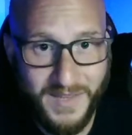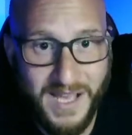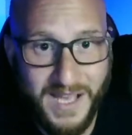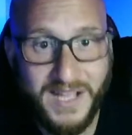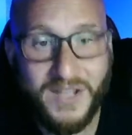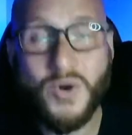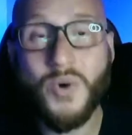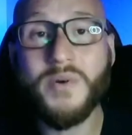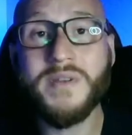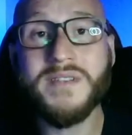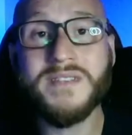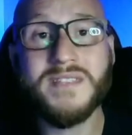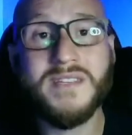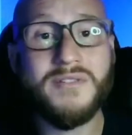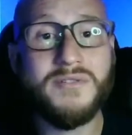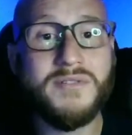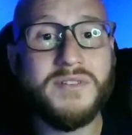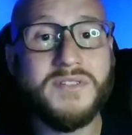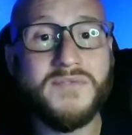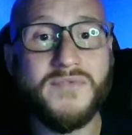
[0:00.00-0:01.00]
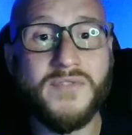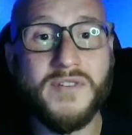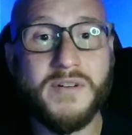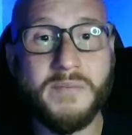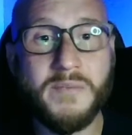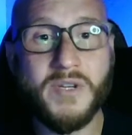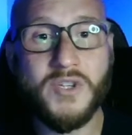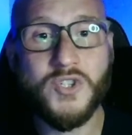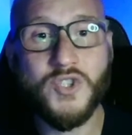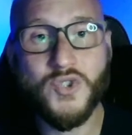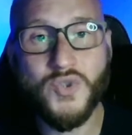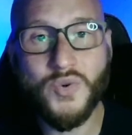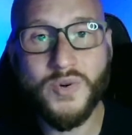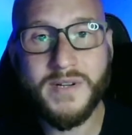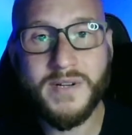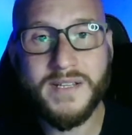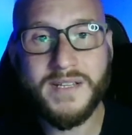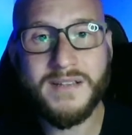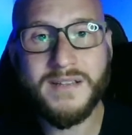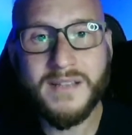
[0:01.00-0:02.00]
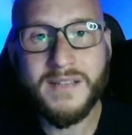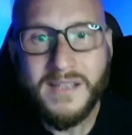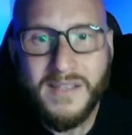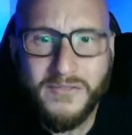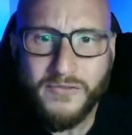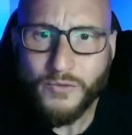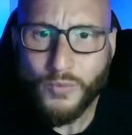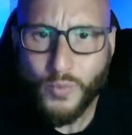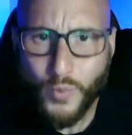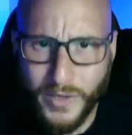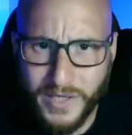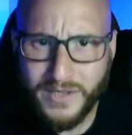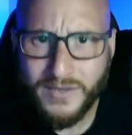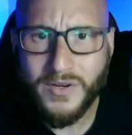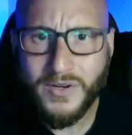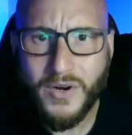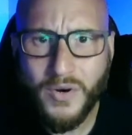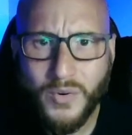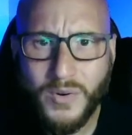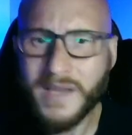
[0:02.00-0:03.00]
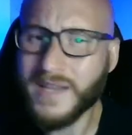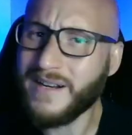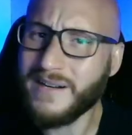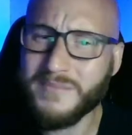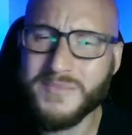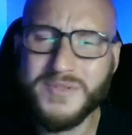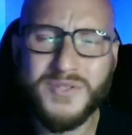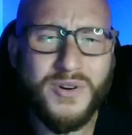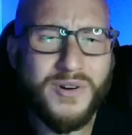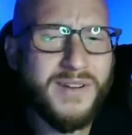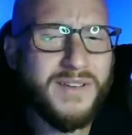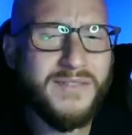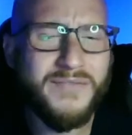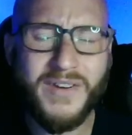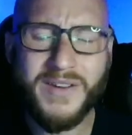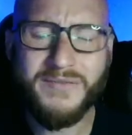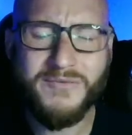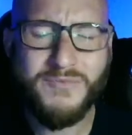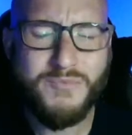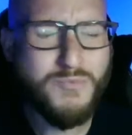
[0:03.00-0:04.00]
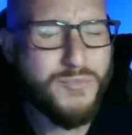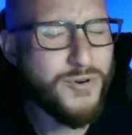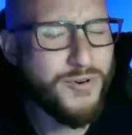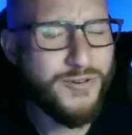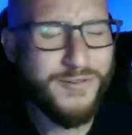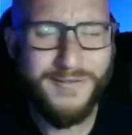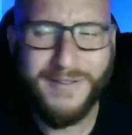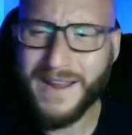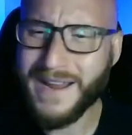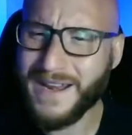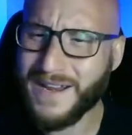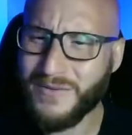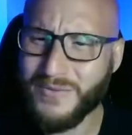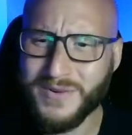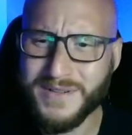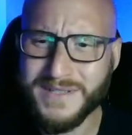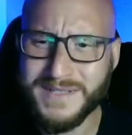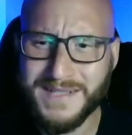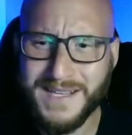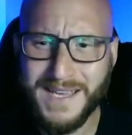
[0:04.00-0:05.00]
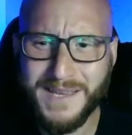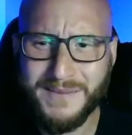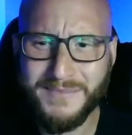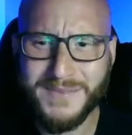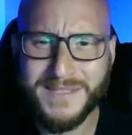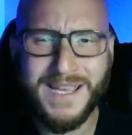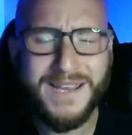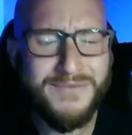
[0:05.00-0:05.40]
ongoing series from Jordan Ifwiko, and I'm sorry if I murder anyone's names.